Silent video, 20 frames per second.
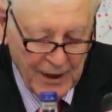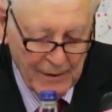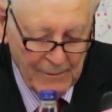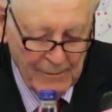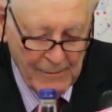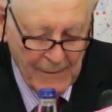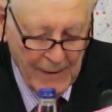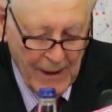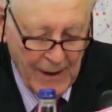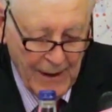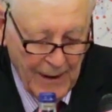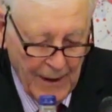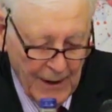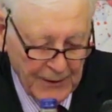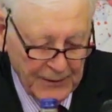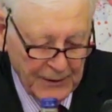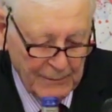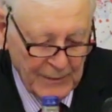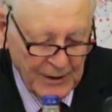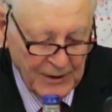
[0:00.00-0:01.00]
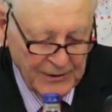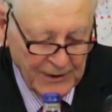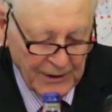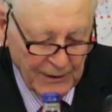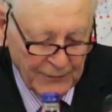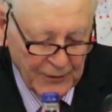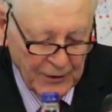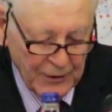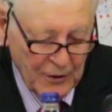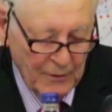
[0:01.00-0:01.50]
him at the meeting
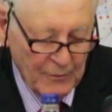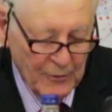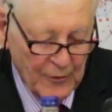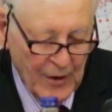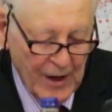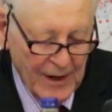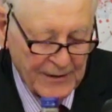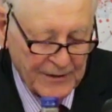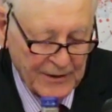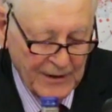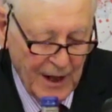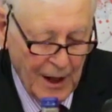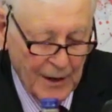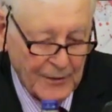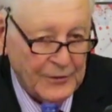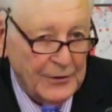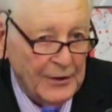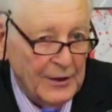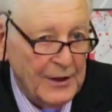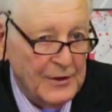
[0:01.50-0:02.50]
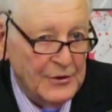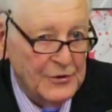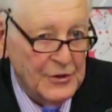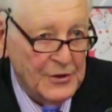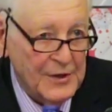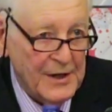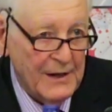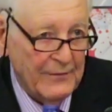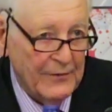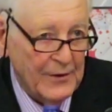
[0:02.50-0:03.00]
of the Human Rights Council in
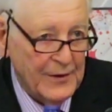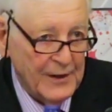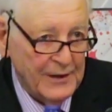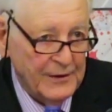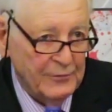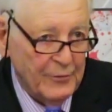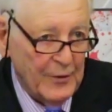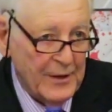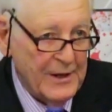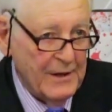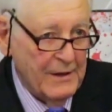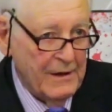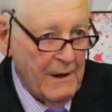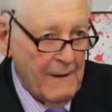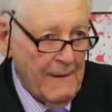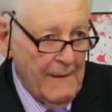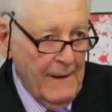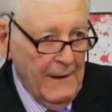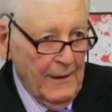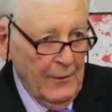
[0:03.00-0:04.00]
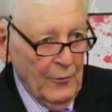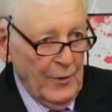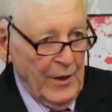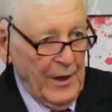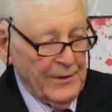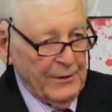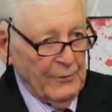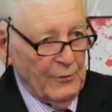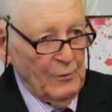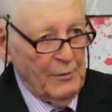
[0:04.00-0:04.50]
Geneva this week,
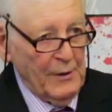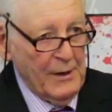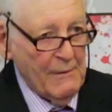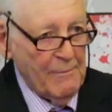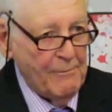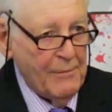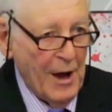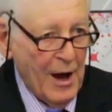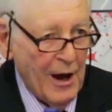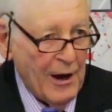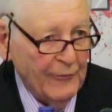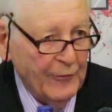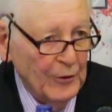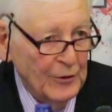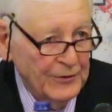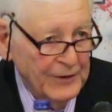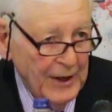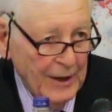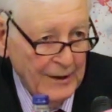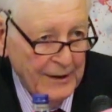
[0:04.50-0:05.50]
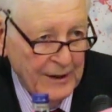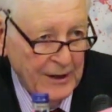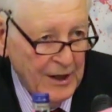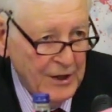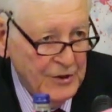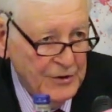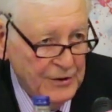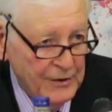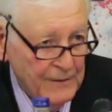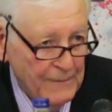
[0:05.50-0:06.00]
where there will be a powerful
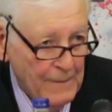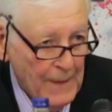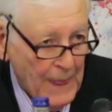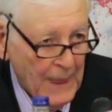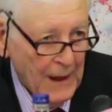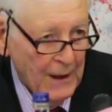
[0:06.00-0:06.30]
delegation